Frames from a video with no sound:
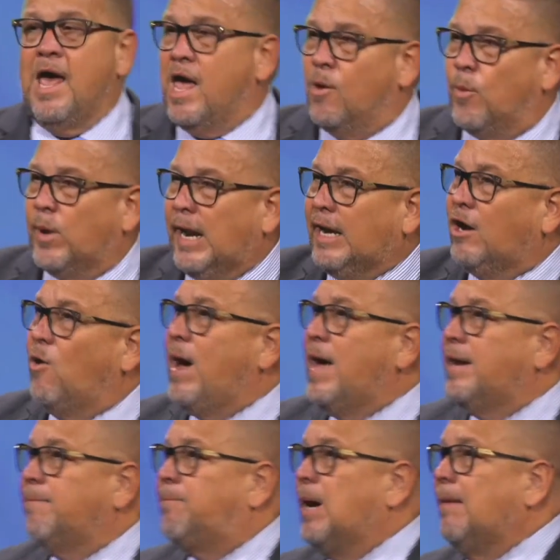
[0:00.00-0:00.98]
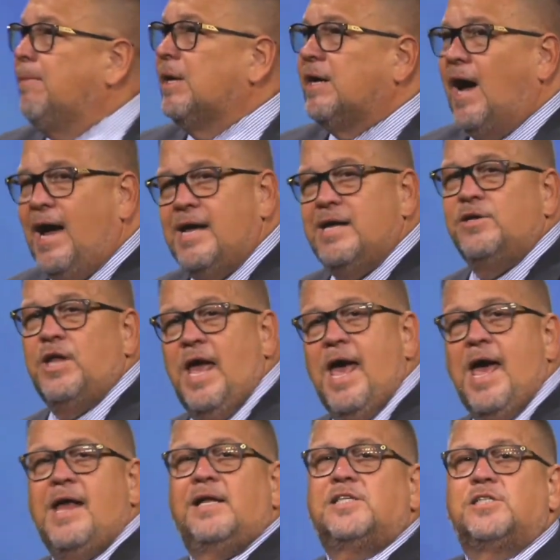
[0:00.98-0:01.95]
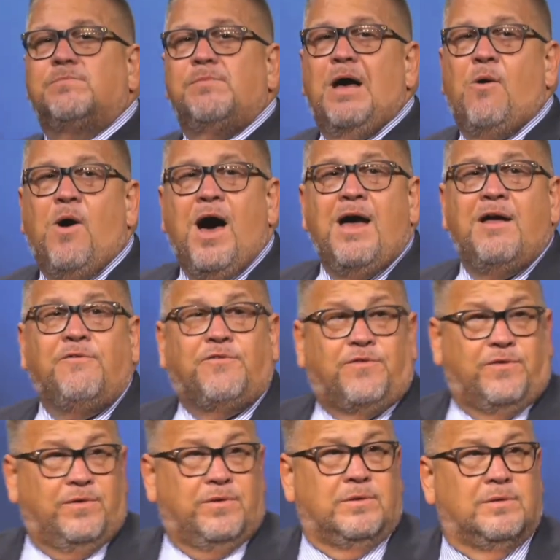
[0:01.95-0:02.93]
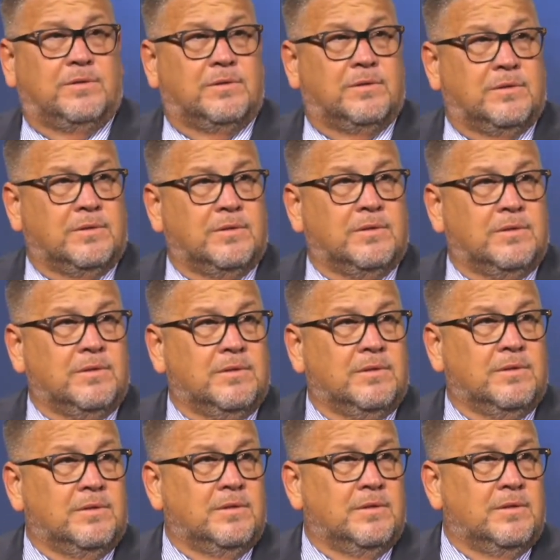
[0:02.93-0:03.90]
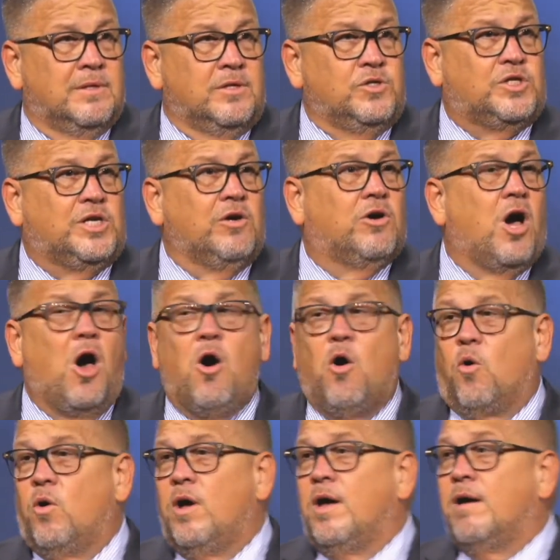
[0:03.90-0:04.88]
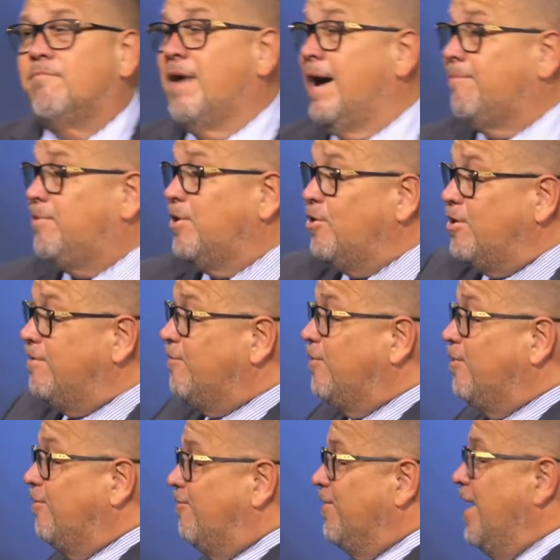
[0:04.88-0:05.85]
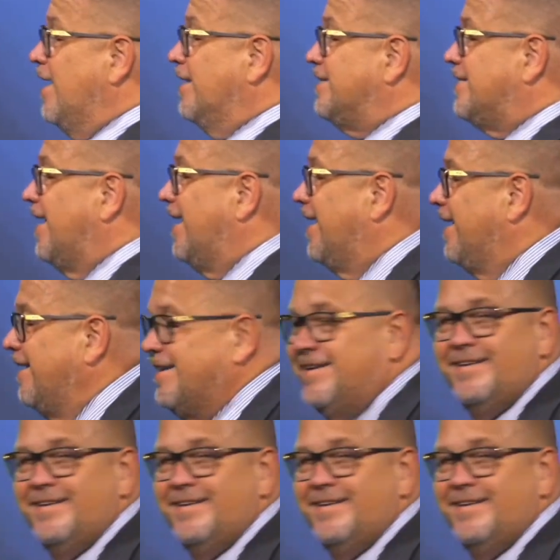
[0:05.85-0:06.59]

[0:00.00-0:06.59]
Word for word: And when I go out in public, I, hey, this is my wife. You see a cold, my beautiful fiance.